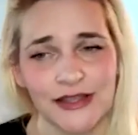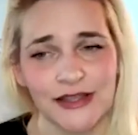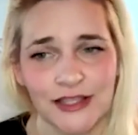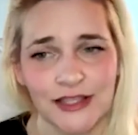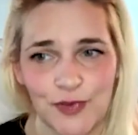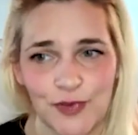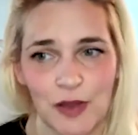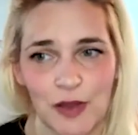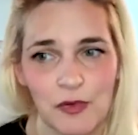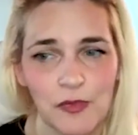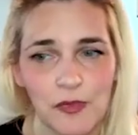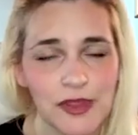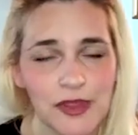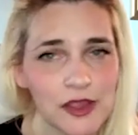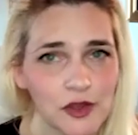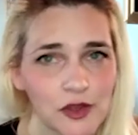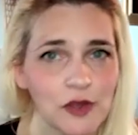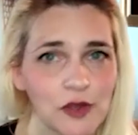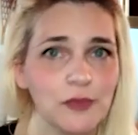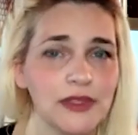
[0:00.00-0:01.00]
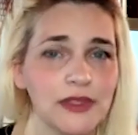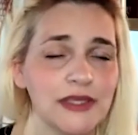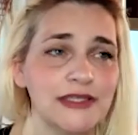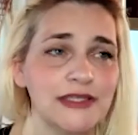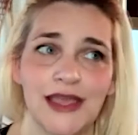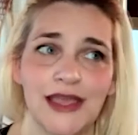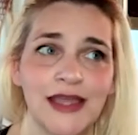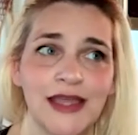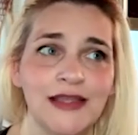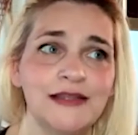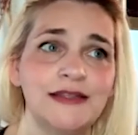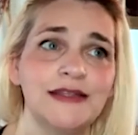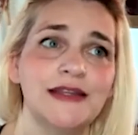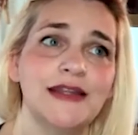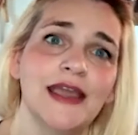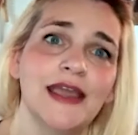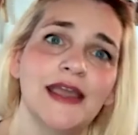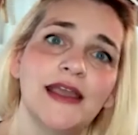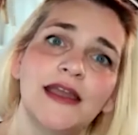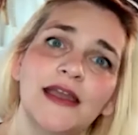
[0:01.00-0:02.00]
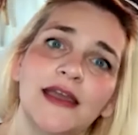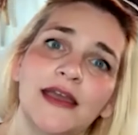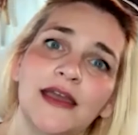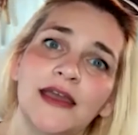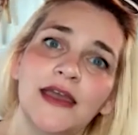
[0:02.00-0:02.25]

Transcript: And that's probably a good place to end today.